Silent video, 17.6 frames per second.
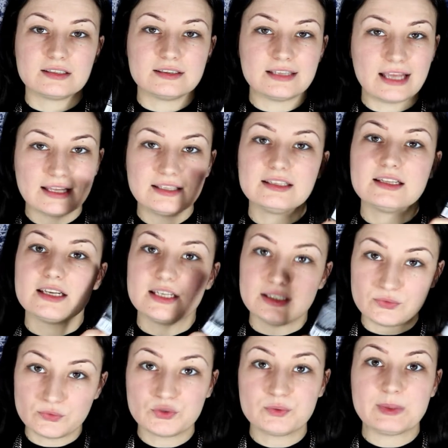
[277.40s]
then
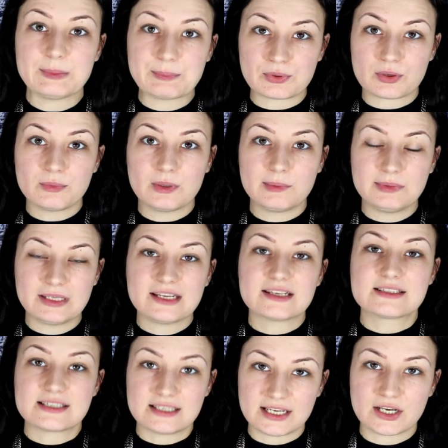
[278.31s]
it would be
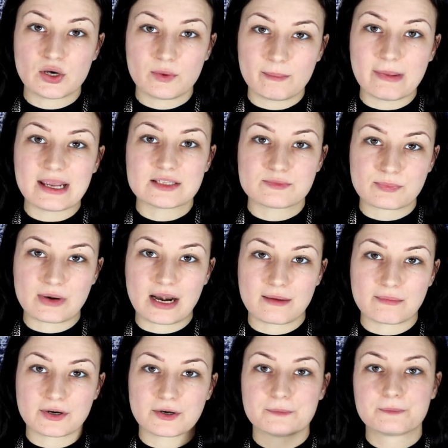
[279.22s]
probably a silicone-based
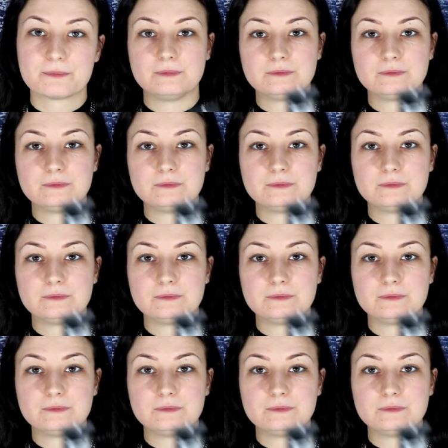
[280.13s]
primer.